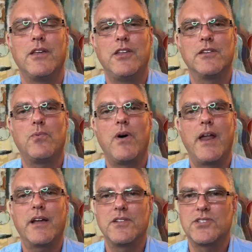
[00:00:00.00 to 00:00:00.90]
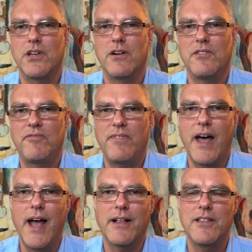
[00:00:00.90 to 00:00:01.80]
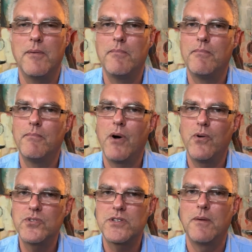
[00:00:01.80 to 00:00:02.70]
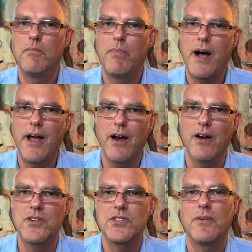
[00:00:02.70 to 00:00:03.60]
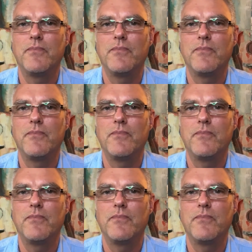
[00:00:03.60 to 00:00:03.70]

you'll want to consider the fact that most buyers